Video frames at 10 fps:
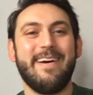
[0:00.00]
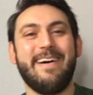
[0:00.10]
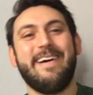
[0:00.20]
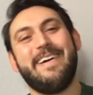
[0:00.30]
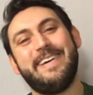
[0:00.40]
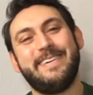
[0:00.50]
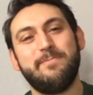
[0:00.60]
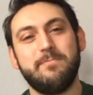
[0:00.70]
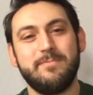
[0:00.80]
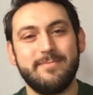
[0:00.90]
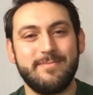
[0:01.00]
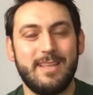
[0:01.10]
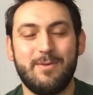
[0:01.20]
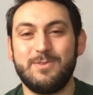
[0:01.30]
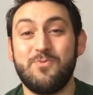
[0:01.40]

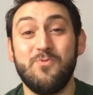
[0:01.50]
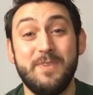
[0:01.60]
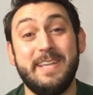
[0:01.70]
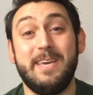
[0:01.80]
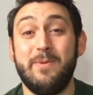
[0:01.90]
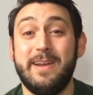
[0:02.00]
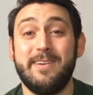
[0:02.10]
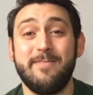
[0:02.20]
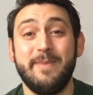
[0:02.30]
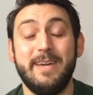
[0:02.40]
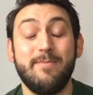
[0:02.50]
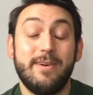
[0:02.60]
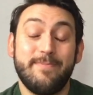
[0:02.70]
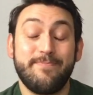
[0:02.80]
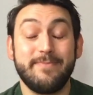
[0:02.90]
That was really weird of me,
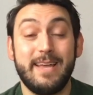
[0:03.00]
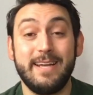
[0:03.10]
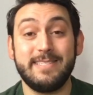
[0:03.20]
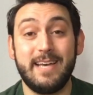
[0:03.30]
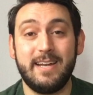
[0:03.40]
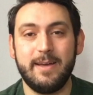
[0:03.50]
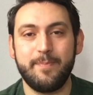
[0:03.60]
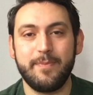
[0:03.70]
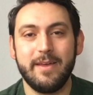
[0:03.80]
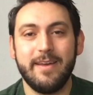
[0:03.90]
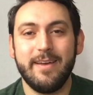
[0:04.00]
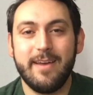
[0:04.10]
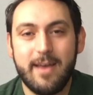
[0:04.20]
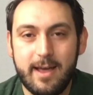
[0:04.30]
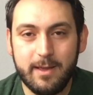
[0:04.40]
but I said it.
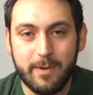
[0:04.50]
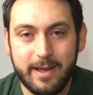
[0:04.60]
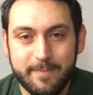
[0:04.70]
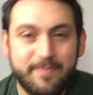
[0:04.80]
Anyway,